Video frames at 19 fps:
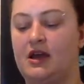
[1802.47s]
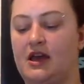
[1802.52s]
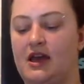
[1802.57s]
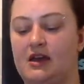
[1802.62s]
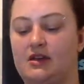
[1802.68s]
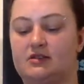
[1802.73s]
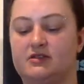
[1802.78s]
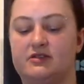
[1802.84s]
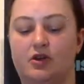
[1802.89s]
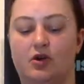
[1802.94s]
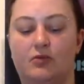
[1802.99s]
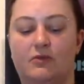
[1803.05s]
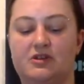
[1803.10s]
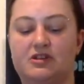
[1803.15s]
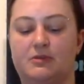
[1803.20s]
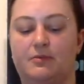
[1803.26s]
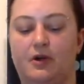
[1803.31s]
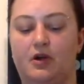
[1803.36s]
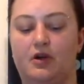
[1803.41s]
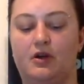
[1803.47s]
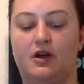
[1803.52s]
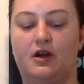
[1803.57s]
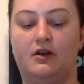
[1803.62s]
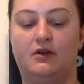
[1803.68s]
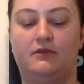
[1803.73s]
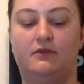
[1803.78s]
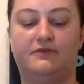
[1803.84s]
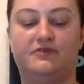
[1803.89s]
and so much a part
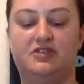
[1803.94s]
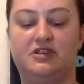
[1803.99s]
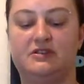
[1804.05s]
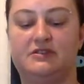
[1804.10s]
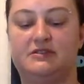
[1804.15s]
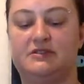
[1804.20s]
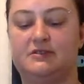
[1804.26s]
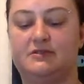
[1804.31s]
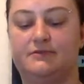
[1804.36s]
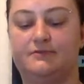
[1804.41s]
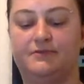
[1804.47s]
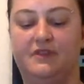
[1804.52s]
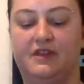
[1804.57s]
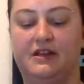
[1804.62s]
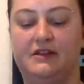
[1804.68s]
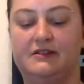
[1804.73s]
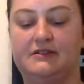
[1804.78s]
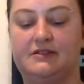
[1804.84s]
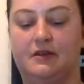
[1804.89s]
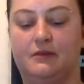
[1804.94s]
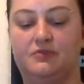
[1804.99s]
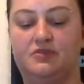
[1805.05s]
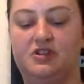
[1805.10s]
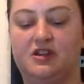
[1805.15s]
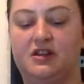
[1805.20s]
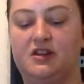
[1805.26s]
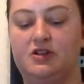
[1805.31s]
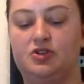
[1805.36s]
of just
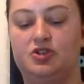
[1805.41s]
consumption in